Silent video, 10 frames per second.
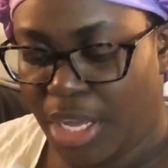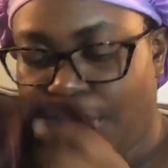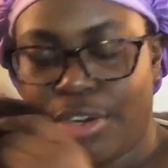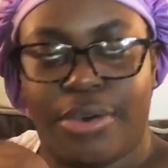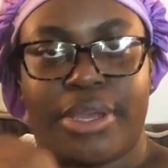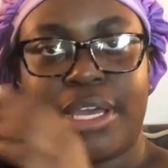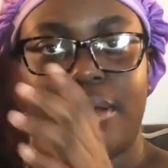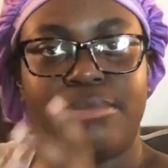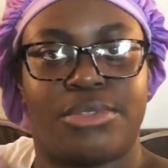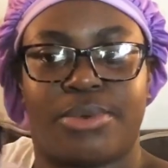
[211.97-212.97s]
And you know, it
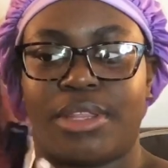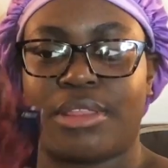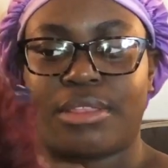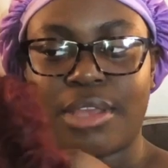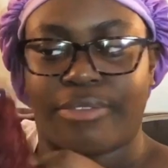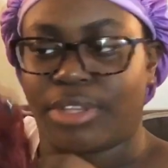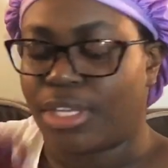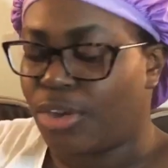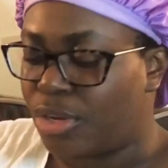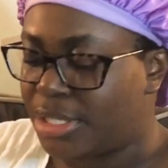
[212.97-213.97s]
comes with
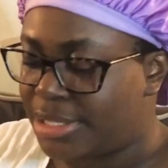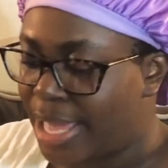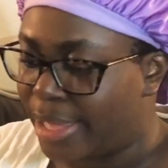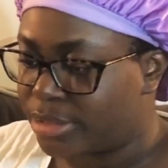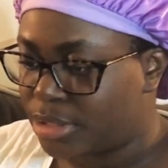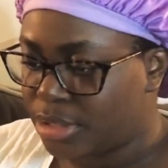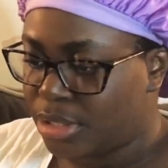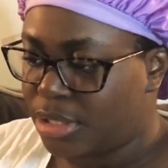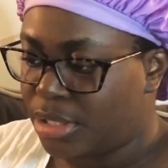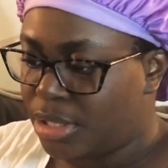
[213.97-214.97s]
everything all intact.
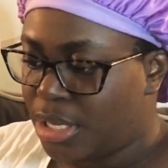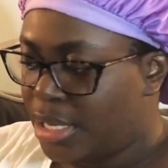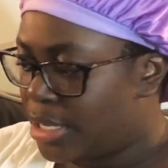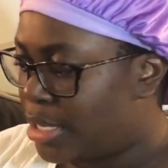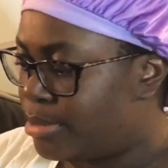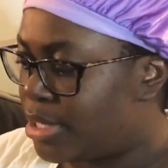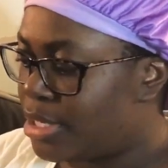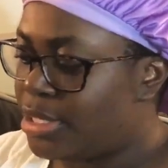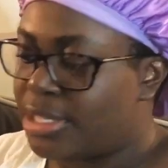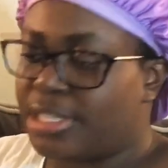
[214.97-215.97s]
Comes
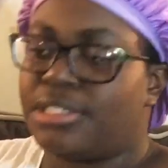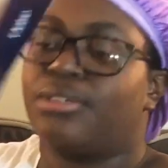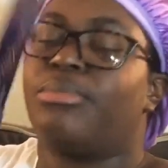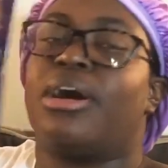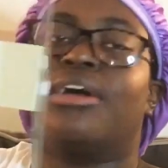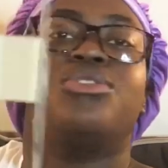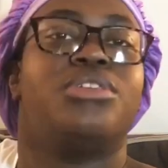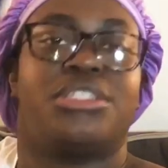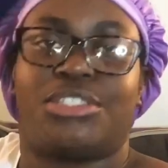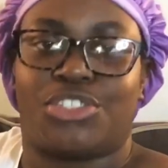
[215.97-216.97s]
in the nice little box,
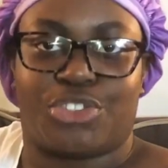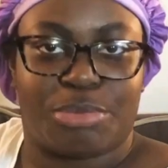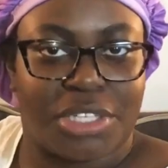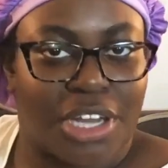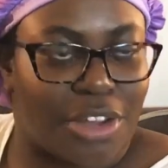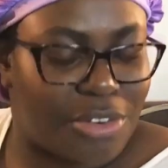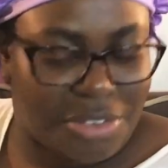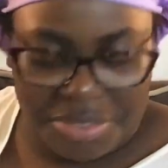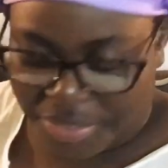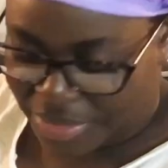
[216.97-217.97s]
which I just ripped it out
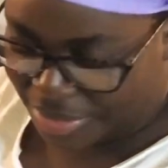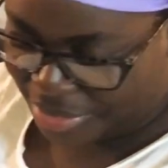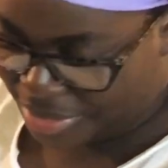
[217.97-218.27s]
of.